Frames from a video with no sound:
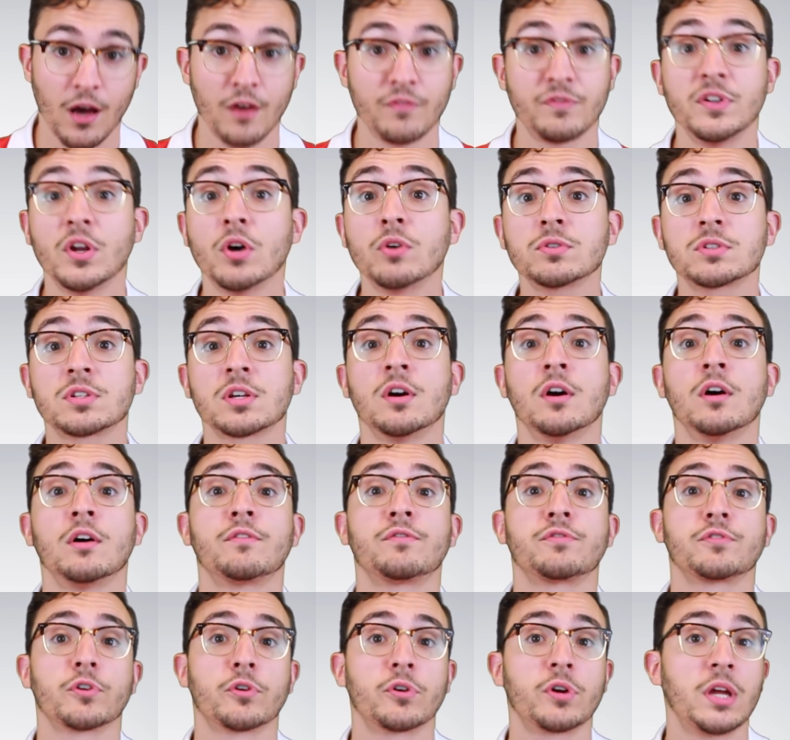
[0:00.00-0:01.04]
Of note,
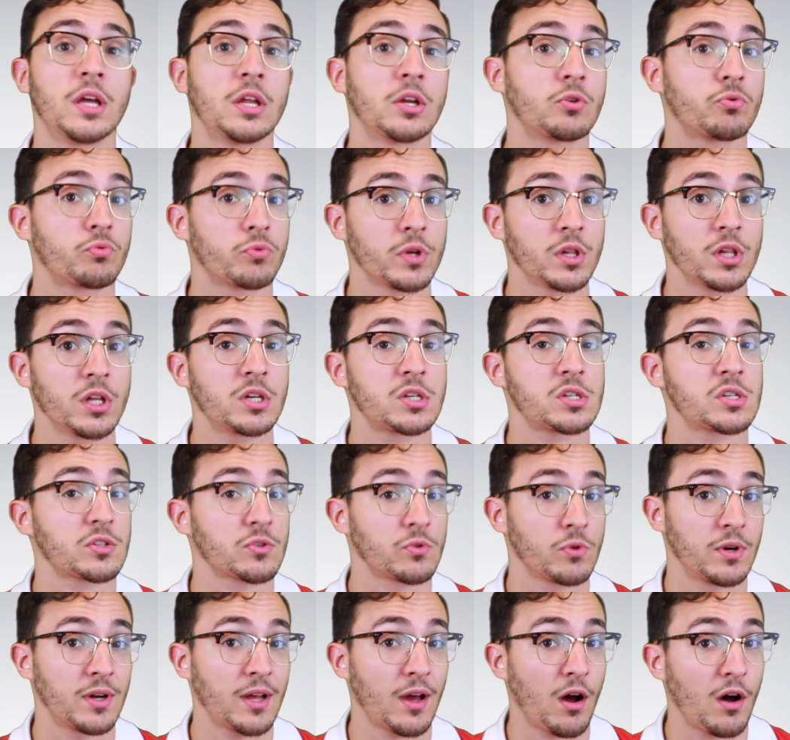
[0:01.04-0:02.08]
Florian Grillitsch
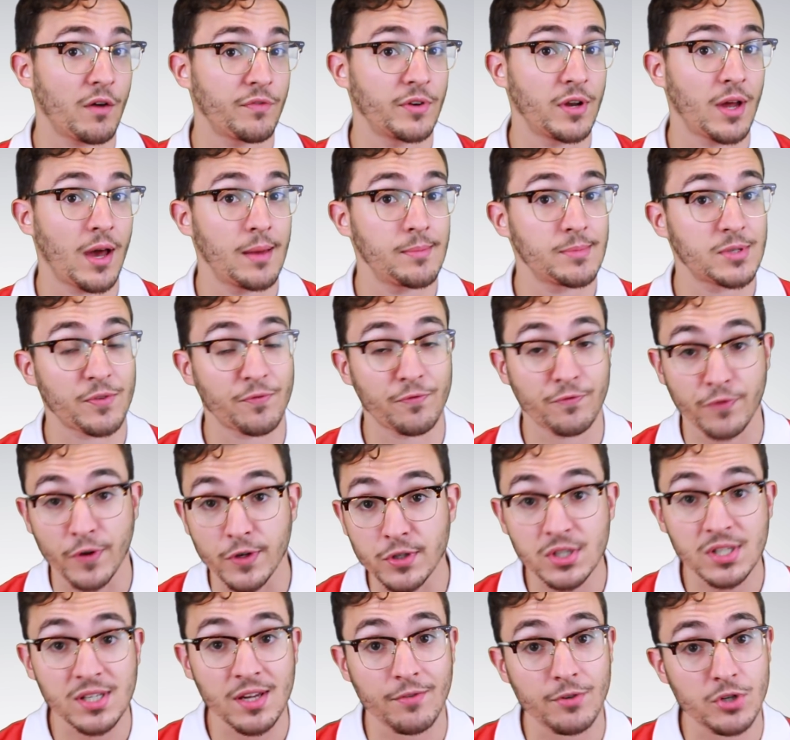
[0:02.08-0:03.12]
scored Hoffenheim's
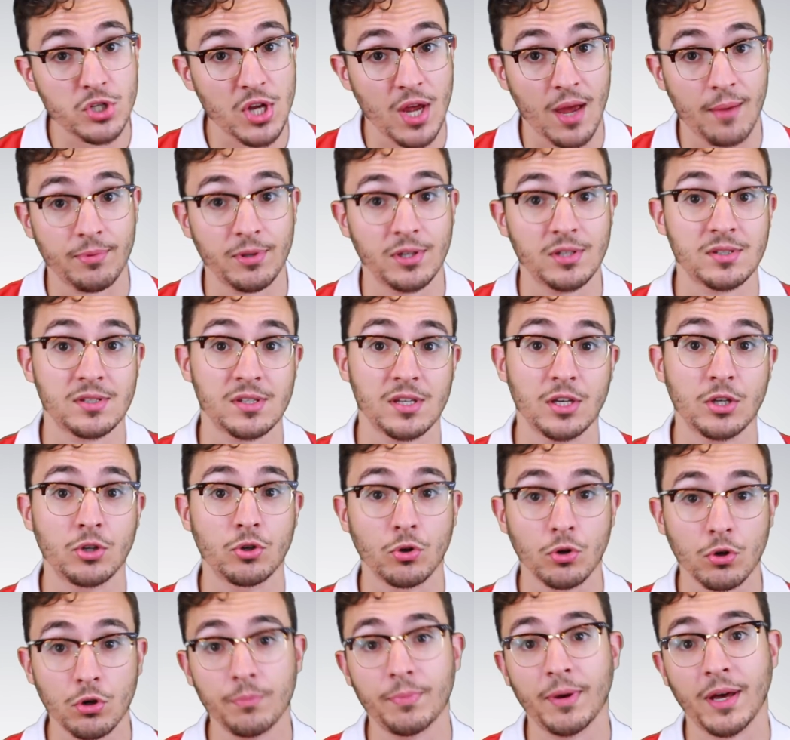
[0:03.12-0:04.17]
first ever Champions League
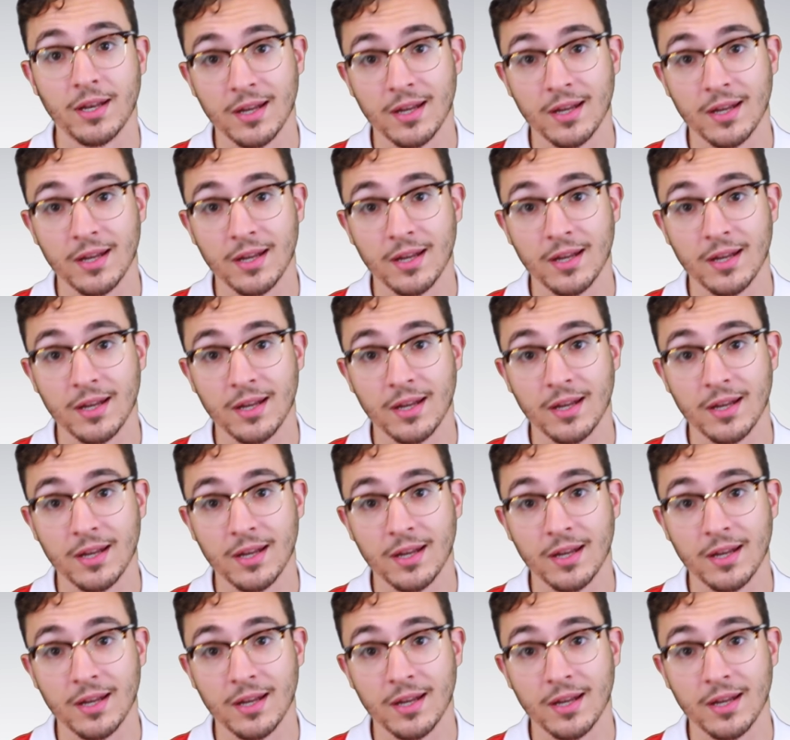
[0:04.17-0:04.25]
goal,